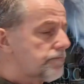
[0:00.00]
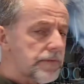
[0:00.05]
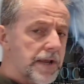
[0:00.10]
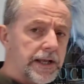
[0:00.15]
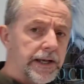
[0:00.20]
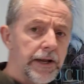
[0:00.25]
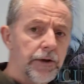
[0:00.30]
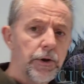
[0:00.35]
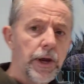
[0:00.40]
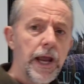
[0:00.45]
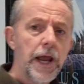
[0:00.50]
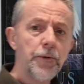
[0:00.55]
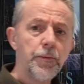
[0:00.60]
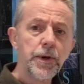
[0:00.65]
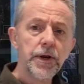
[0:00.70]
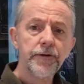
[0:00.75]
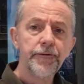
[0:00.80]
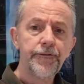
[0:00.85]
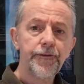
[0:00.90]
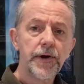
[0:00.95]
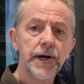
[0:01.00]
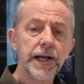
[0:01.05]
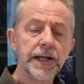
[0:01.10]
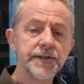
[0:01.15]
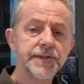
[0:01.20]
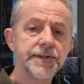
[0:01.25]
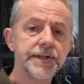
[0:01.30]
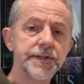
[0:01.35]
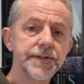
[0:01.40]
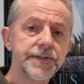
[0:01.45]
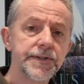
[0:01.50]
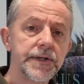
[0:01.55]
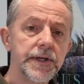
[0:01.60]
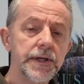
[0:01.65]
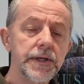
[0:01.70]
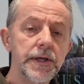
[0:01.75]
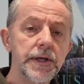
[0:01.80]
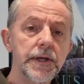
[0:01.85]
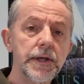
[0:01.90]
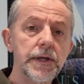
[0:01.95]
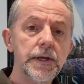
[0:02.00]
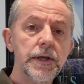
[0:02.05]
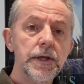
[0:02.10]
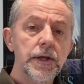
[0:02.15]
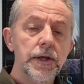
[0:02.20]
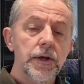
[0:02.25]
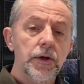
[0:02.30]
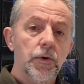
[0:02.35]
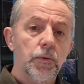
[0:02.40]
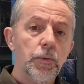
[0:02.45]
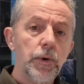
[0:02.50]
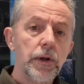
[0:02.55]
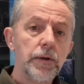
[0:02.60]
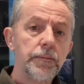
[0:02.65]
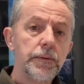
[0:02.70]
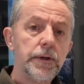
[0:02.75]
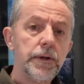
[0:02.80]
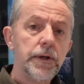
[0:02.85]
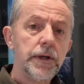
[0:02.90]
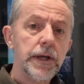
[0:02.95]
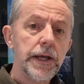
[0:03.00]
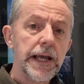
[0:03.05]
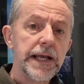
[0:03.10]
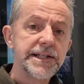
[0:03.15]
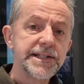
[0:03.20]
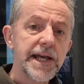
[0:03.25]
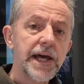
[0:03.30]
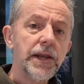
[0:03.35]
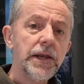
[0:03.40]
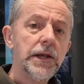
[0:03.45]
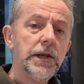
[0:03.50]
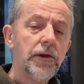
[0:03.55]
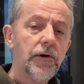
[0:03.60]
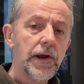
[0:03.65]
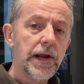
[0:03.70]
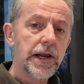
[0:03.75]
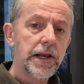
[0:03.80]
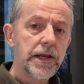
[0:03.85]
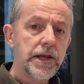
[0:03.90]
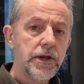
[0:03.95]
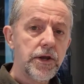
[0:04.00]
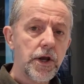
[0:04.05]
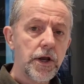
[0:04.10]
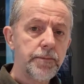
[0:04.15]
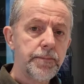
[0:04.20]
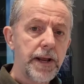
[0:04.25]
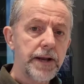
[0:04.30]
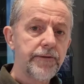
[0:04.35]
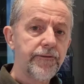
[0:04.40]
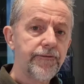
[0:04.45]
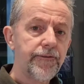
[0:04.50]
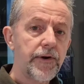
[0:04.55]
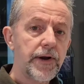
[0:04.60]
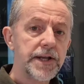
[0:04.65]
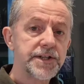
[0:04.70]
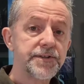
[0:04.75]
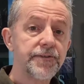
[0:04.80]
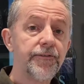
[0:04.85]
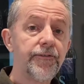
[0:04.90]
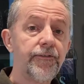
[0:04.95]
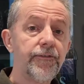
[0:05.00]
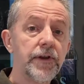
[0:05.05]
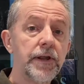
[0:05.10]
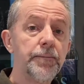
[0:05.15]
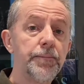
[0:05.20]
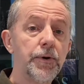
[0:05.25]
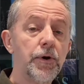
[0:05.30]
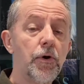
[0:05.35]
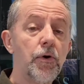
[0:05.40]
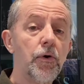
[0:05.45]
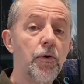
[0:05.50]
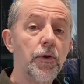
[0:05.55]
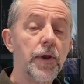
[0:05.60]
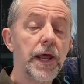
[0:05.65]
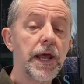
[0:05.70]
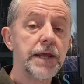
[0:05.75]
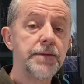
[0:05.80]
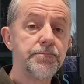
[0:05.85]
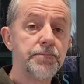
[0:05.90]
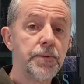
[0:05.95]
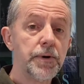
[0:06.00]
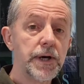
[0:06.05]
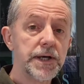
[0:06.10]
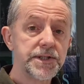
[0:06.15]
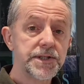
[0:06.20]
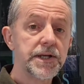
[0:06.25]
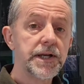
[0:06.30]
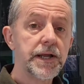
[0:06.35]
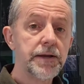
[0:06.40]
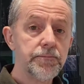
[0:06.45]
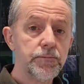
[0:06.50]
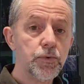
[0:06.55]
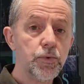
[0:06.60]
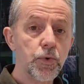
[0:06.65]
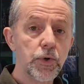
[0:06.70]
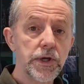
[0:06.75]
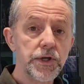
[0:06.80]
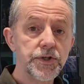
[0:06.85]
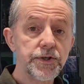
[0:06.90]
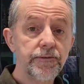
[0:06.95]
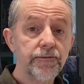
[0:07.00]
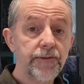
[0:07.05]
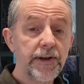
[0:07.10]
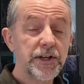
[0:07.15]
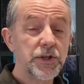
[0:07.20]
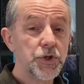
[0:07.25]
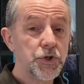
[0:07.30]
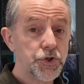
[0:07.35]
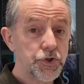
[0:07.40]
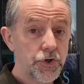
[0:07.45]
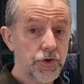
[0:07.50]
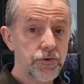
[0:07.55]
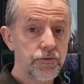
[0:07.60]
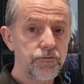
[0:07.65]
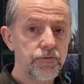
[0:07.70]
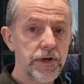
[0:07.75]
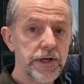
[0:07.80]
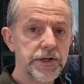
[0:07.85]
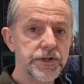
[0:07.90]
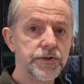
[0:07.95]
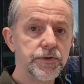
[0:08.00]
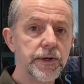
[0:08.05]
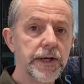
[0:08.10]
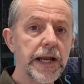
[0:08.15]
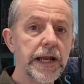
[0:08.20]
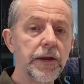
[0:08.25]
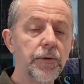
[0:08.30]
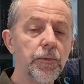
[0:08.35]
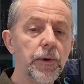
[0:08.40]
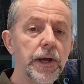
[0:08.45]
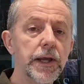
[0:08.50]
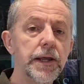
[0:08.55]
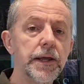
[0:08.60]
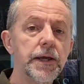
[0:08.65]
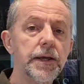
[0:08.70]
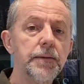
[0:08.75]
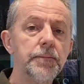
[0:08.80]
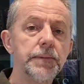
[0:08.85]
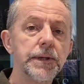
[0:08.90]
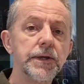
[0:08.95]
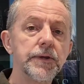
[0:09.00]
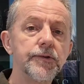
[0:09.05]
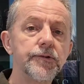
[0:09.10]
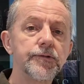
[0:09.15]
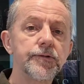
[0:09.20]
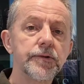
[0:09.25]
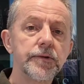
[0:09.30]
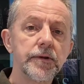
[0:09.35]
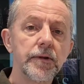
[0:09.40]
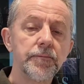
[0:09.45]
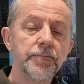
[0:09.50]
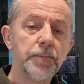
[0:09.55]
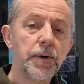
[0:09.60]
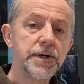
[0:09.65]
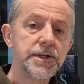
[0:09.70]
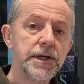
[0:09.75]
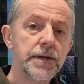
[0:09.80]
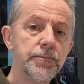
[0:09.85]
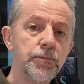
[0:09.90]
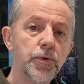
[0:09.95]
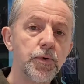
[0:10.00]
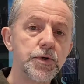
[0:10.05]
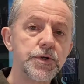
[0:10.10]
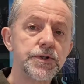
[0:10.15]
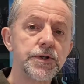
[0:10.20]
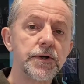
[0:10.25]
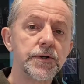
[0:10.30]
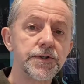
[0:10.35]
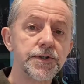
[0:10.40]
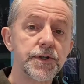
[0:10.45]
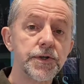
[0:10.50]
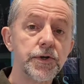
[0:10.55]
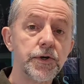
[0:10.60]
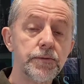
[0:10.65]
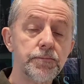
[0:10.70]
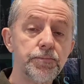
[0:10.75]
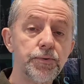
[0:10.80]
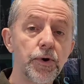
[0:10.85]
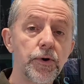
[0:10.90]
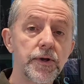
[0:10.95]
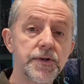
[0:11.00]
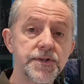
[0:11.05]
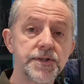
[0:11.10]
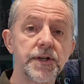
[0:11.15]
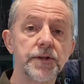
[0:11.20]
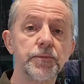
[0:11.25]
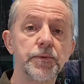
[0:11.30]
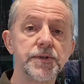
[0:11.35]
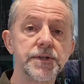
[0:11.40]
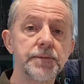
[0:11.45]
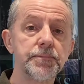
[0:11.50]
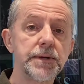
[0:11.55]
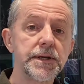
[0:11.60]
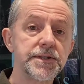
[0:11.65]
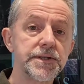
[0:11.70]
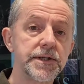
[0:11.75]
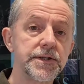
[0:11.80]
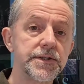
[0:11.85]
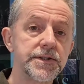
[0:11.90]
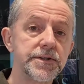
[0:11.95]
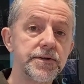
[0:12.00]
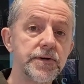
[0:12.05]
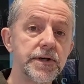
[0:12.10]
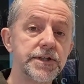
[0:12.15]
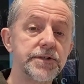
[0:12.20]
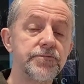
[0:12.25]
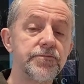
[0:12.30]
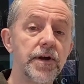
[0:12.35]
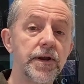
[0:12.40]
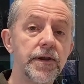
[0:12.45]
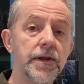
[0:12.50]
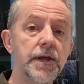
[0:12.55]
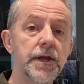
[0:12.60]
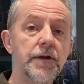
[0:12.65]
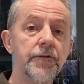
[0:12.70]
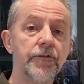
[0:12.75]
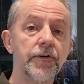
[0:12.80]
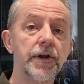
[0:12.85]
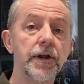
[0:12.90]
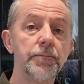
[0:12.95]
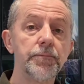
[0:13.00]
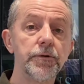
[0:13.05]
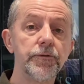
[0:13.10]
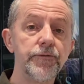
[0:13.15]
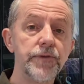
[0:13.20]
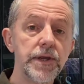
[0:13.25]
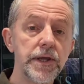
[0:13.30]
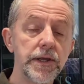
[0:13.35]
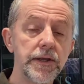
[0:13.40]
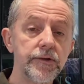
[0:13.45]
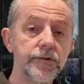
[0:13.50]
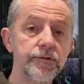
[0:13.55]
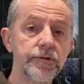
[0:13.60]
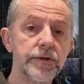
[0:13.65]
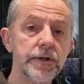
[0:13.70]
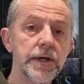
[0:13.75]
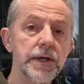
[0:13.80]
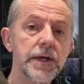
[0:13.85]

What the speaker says: Now, how are we going to finance this? Well, it's unlikely you're going to be able to finance a flip on a buy-to-let mortgage. In fact, you shouldn't really do it anyway, because buy-to-let mortgages are term products. In other words, that means they're designed to run for a number of years.